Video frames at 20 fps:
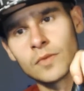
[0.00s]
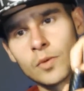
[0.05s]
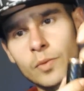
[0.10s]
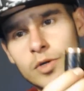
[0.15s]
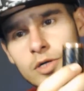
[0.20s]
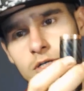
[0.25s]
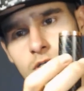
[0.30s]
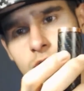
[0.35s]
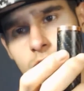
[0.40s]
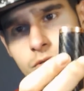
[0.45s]

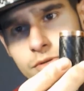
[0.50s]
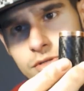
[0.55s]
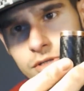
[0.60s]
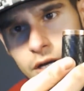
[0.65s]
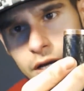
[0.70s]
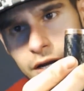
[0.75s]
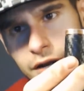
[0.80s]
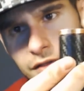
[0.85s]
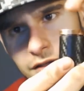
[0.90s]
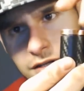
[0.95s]
Which screws
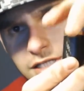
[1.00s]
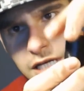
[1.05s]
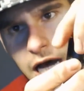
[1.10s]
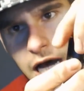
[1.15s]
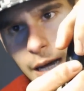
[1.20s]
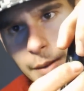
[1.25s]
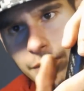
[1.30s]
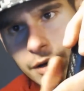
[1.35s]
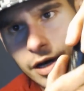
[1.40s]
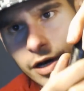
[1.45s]
onto the
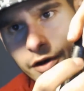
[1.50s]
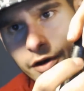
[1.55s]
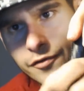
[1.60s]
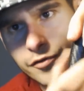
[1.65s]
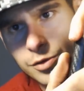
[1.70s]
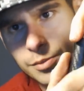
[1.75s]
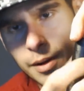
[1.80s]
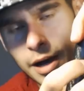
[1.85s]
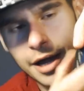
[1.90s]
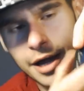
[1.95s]
top of
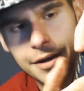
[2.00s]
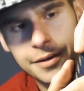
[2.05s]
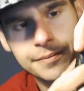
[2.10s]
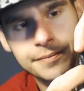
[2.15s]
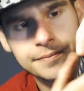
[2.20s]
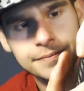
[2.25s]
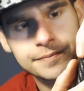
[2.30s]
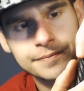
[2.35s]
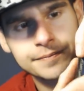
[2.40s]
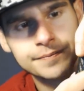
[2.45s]
your mod.
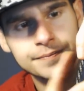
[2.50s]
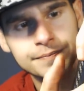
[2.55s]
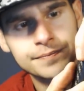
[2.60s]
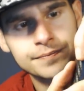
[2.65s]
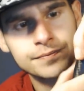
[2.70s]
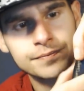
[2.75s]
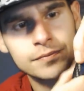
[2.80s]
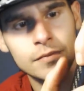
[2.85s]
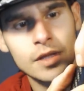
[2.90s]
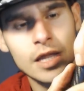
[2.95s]

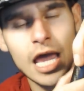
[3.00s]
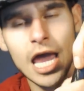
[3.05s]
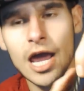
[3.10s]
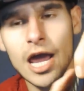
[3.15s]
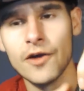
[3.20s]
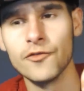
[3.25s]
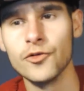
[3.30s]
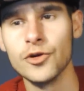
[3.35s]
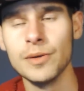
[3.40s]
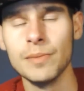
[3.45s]

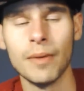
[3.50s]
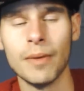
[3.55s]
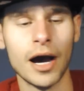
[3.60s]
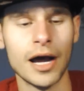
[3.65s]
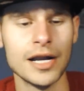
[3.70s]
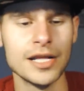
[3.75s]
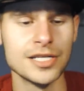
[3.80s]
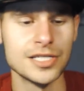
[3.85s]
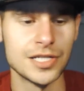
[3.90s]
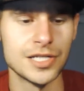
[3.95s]
Every
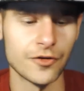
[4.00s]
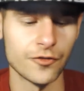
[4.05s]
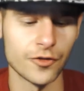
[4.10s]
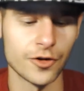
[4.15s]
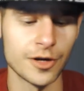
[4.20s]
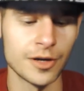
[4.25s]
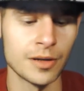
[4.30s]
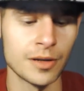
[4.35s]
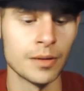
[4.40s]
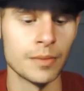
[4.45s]
mod is
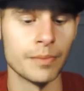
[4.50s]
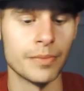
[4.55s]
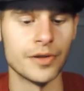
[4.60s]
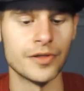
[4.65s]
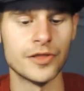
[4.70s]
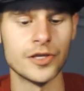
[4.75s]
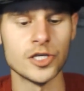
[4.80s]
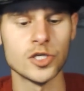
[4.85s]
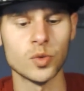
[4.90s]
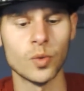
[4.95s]
different,
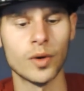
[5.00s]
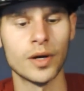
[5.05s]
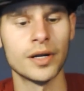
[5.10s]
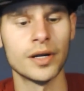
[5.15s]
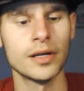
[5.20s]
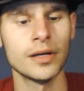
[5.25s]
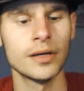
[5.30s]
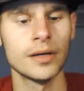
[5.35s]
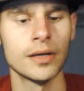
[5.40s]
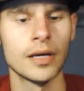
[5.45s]
but this
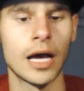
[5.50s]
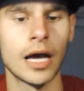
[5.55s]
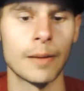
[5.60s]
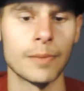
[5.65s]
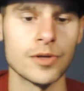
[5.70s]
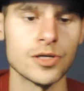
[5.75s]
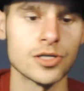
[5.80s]
one, I'm